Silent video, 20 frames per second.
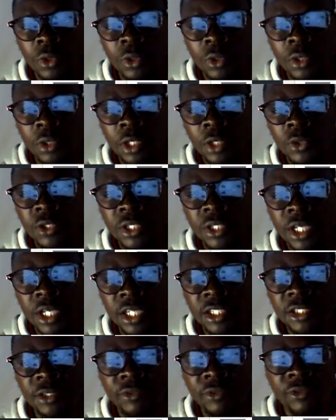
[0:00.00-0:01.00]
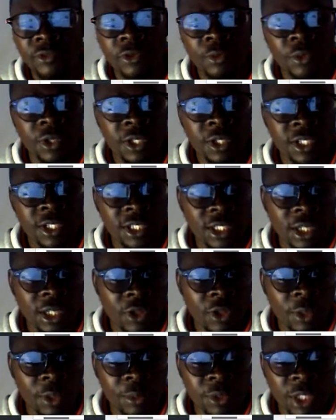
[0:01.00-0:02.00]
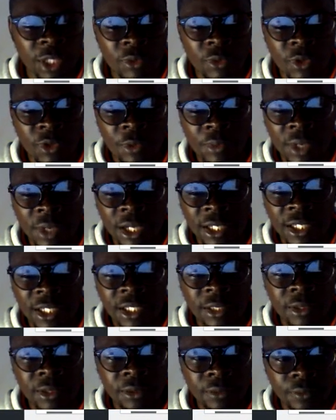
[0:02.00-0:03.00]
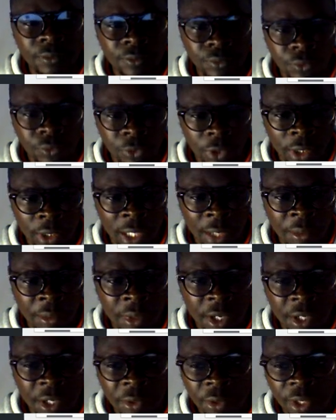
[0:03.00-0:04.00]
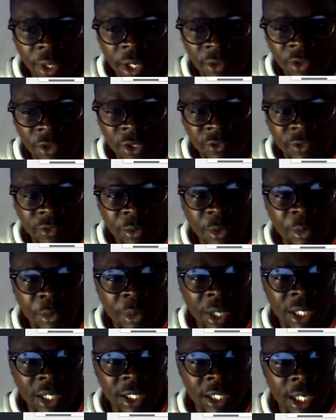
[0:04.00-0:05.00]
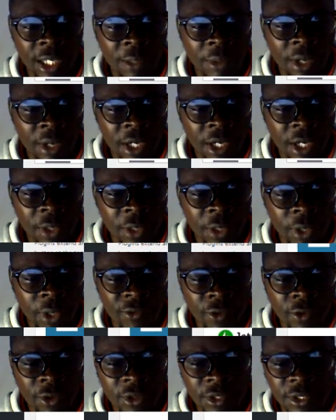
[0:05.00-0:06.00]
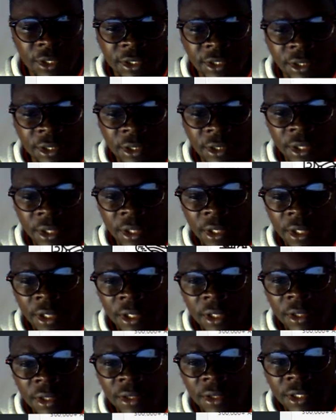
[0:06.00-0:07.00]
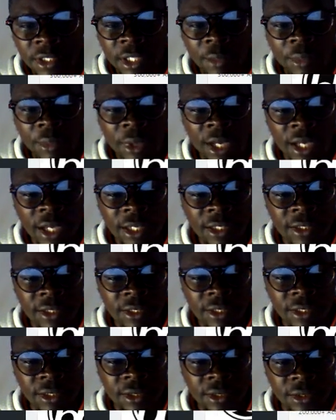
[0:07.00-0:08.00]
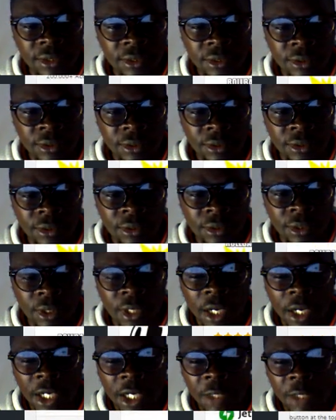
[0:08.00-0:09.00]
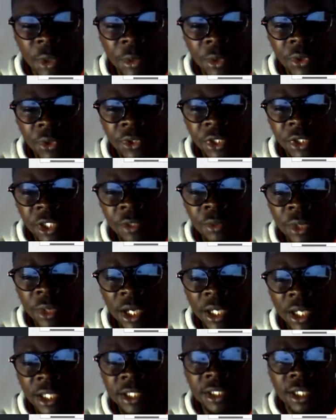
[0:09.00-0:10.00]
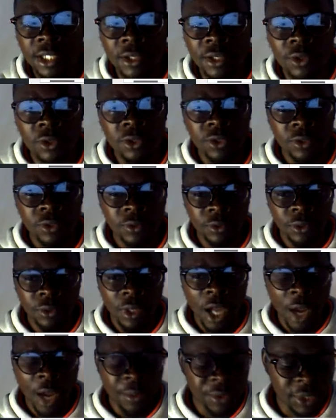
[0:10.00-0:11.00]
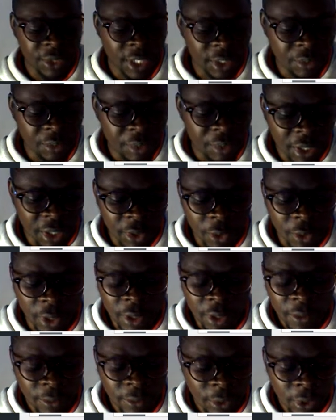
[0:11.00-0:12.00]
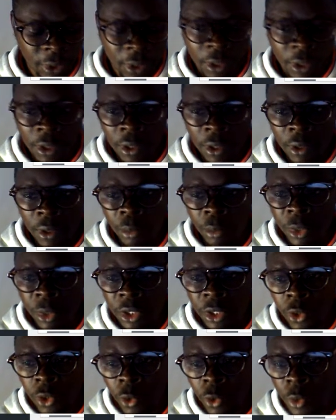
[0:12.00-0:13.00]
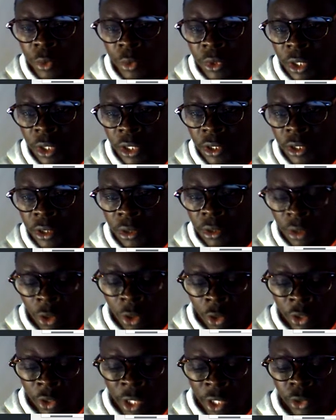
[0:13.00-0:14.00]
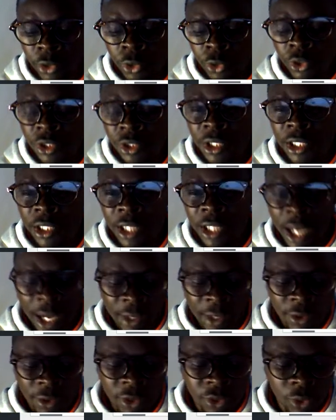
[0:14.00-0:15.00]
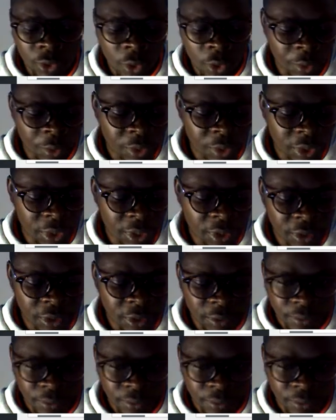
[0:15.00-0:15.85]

then you search from these are now some of the plugin library we have. This from the plugin library we have all these are plugins. And remember, we said plugins are those apps that make your website, or those that handles your website